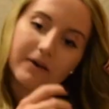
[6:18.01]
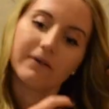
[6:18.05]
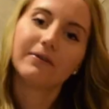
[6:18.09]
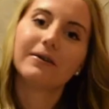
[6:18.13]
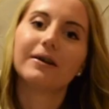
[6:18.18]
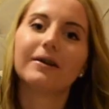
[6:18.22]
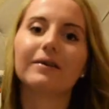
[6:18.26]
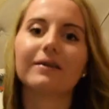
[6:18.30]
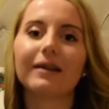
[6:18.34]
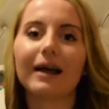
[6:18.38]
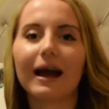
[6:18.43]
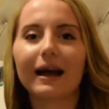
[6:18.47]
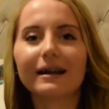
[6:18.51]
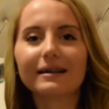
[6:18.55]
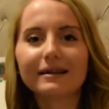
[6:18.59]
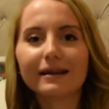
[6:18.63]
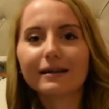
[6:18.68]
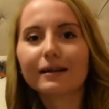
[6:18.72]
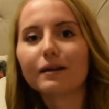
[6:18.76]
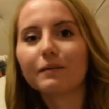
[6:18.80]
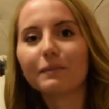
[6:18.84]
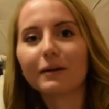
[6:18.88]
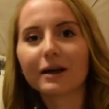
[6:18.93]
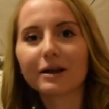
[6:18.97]
If you liked
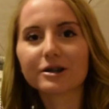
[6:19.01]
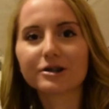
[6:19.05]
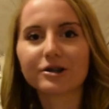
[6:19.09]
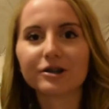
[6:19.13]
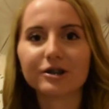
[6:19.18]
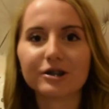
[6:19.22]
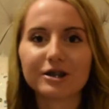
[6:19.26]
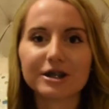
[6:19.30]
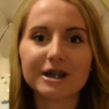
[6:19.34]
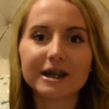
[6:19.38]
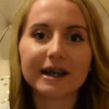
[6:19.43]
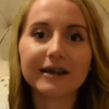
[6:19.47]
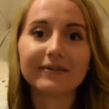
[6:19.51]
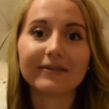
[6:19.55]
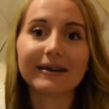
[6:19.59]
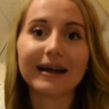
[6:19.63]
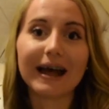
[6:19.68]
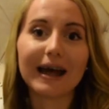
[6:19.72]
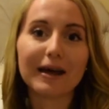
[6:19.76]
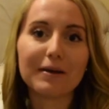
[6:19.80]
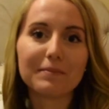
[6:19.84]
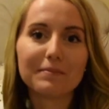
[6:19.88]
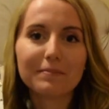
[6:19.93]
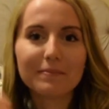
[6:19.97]
it, then make sure to give it
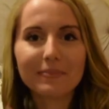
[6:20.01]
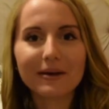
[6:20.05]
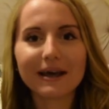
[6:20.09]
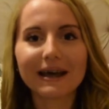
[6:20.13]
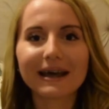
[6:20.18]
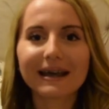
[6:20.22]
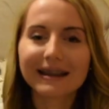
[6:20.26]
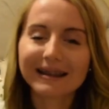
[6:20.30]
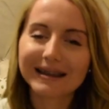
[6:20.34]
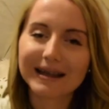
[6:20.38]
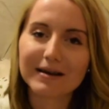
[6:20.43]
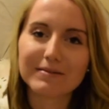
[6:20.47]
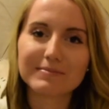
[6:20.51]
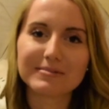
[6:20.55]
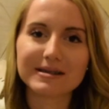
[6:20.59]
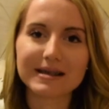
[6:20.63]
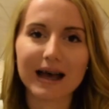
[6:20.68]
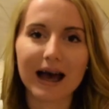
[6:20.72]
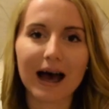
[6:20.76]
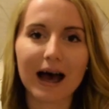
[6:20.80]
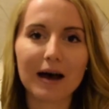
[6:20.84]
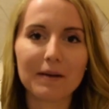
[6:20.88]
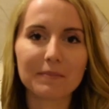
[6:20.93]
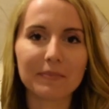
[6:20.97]
a big thumbs
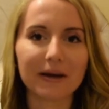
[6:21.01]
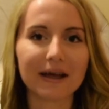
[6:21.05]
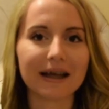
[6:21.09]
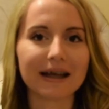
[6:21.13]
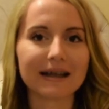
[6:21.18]
up